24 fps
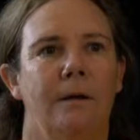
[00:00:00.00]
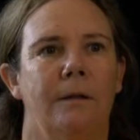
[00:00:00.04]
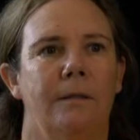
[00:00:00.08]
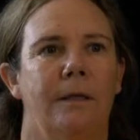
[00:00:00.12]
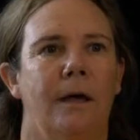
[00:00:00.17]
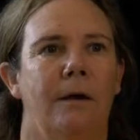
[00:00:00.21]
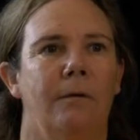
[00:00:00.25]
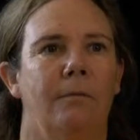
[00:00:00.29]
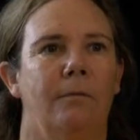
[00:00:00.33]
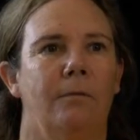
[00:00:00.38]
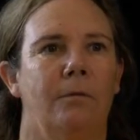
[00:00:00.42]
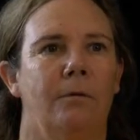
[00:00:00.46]

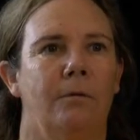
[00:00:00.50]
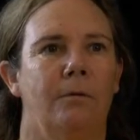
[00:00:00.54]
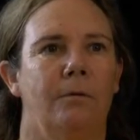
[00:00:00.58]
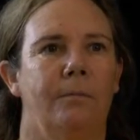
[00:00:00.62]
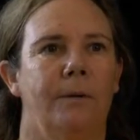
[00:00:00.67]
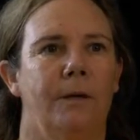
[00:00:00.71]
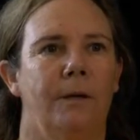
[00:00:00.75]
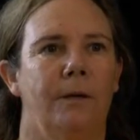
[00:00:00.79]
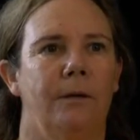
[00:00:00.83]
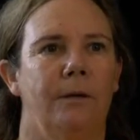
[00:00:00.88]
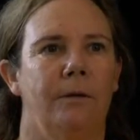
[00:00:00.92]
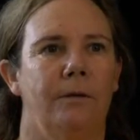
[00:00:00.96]
that will
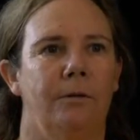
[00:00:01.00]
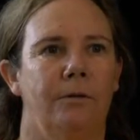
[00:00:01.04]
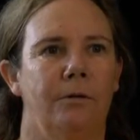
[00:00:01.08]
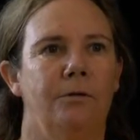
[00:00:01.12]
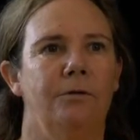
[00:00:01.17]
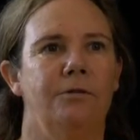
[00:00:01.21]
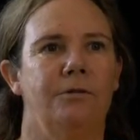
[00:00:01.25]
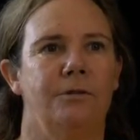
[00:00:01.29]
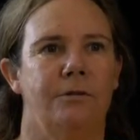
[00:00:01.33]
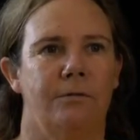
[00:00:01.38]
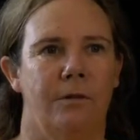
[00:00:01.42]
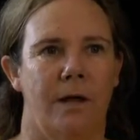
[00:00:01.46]
be
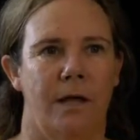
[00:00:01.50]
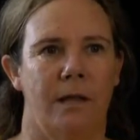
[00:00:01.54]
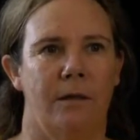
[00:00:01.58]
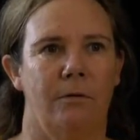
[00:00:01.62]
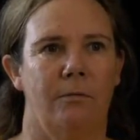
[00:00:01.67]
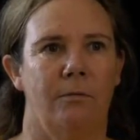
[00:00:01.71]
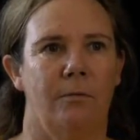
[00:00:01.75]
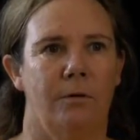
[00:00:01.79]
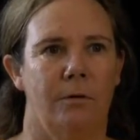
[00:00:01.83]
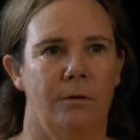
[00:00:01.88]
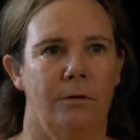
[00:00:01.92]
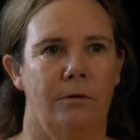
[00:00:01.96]
used around the
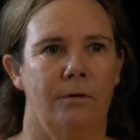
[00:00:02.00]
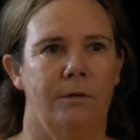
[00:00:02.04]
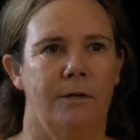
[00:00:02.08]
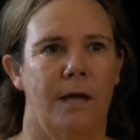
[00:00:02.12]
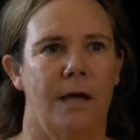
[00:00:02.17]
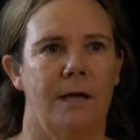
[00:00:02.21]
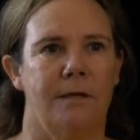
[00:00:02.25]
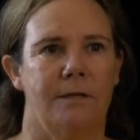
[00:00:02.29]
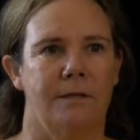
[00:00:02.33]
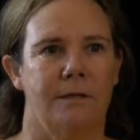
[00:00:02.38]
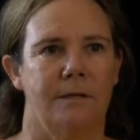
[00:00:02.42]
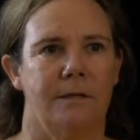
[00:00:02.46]
world
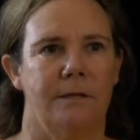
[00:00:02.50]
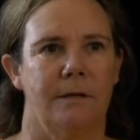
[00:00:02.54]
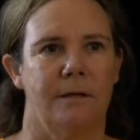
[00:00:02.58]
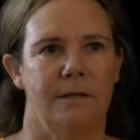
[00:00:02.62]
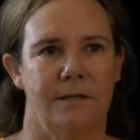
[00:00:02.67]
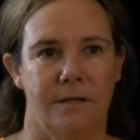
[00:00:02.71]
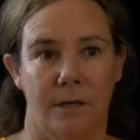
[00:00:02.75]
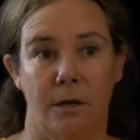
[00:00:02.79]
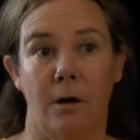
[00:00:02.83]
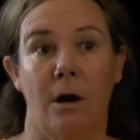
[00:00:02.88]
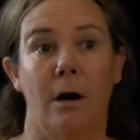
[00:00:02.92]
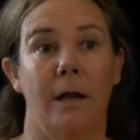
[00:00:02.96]
as a, as
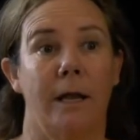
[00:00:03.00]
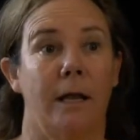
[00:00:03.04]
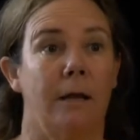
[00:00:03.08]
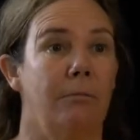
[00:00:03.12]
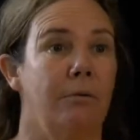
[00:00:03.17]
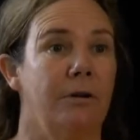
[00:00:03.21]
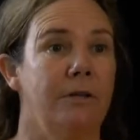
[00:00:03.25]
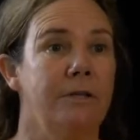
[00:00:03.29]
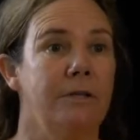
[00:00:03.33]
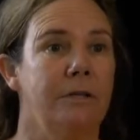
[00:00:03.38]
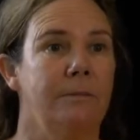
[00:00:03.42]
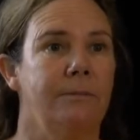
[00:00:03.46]
a guiding
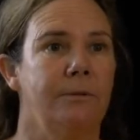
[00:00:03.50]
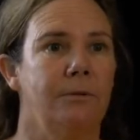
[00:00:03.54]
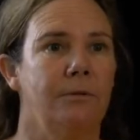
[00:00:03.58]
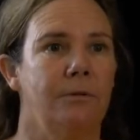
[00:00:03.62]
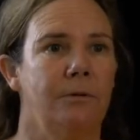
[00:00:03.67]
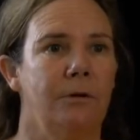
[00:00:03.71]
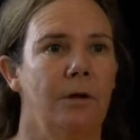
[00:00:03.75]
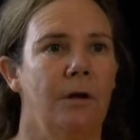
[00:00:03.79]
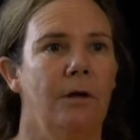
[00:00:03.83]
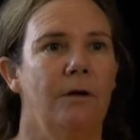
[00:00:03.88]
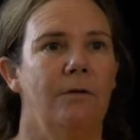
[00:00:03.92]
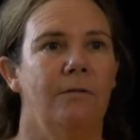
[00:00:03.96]
principle
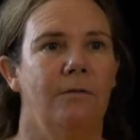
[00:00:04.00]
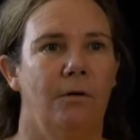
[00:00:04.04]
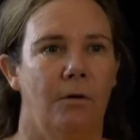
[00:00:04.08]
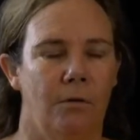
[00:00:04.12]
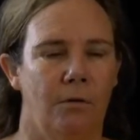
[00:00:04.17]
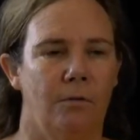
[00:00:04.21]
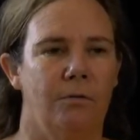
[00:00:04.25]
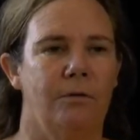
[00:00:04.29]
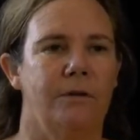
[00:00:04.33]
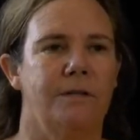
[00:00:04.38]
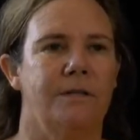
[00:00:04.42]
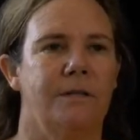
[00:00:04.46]
for
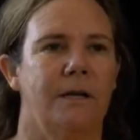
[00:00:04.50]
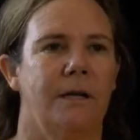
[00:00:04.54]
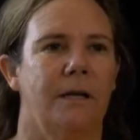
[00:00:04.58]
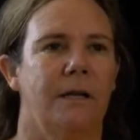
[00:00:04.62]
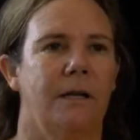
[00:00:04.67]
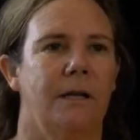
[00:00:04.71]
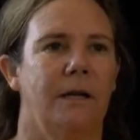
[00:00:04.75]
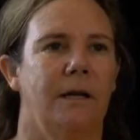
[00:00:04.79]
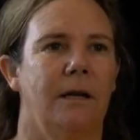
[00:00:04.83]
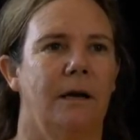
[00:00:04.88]
all recycling